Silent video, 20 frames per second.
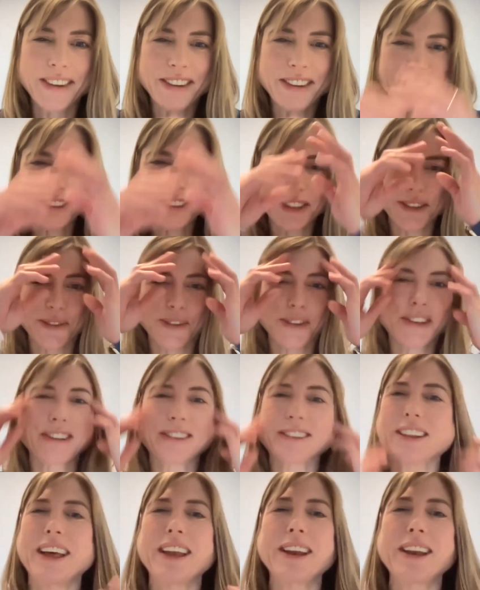Is to sort of
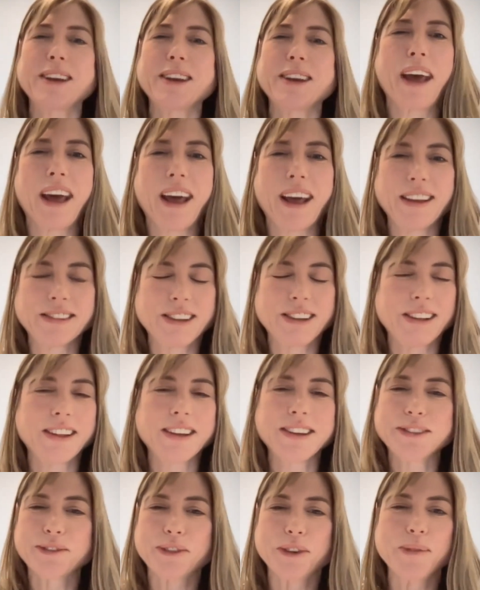just let it pass, at
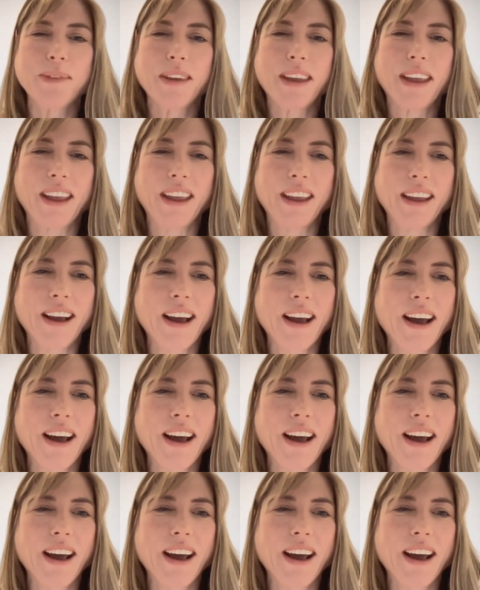least for me.